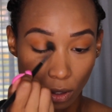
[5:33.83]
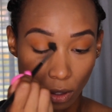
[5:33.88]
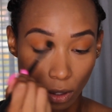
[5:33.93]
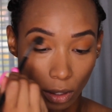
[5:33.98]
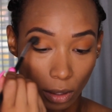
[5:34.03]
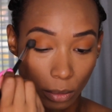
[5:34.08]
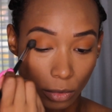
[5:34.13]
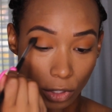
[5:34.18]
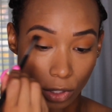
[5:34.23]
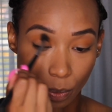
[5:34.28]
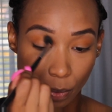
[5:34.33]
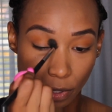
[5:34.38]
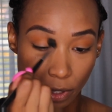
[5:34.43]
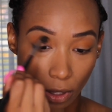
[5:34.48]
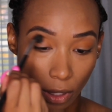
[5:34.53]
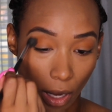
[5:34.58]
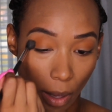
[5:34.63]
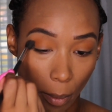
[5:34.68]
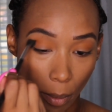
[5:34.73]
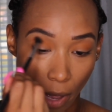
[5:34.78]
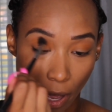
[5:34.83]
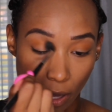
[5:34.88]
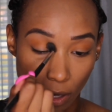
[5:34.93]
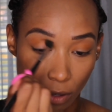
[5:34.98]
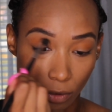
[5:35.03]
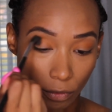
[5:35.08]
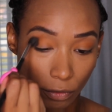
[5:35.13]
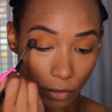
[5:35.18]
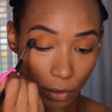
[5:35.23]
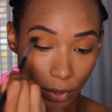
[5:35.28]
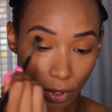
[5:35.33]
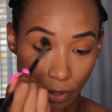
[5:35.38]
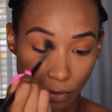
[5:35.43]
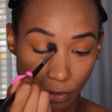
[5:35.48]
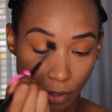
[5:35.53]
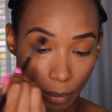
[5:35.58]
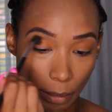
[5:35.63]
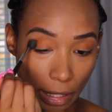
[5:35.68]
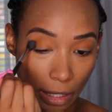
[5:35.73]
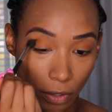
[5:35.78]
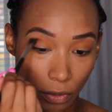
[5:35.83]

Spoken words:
And I'm just putting that back and forth in my